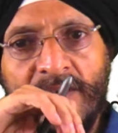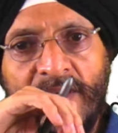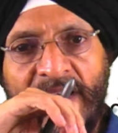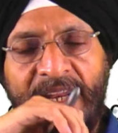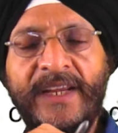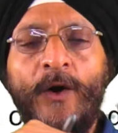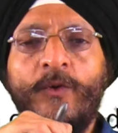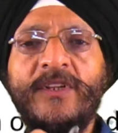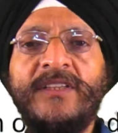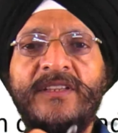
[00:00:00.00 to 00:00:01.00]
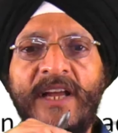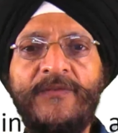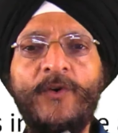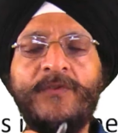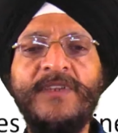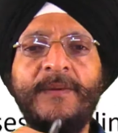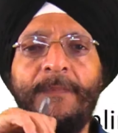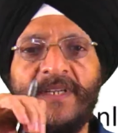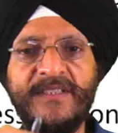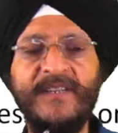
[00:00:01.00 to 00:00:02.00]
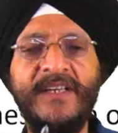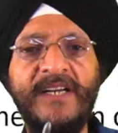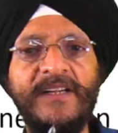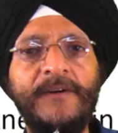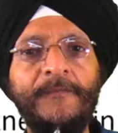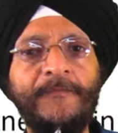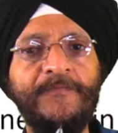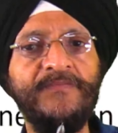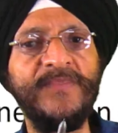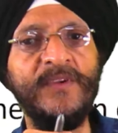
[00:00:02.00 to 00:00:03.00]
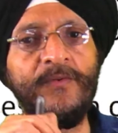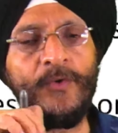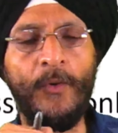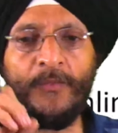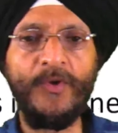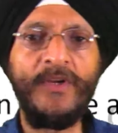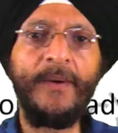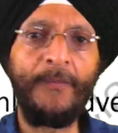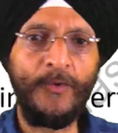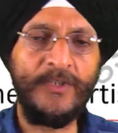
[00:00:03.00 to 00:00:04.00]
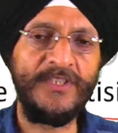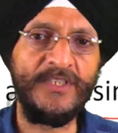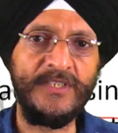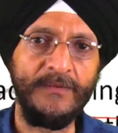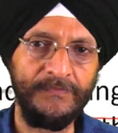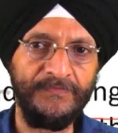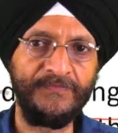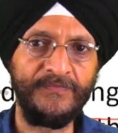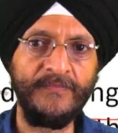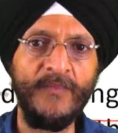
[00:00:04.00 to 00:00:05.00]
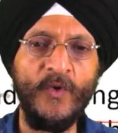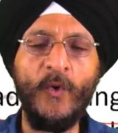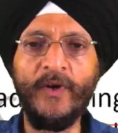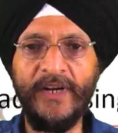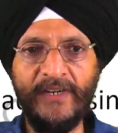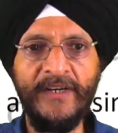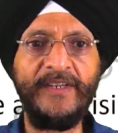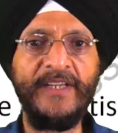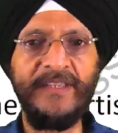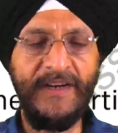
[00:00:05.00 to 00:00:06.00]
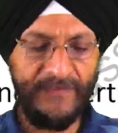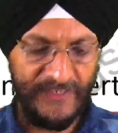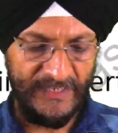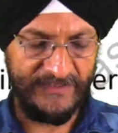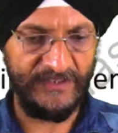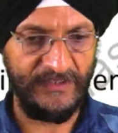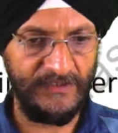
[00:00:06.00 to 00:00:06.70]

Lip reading: carrying out the theft of the personal data from your computer system or identity theft, etc.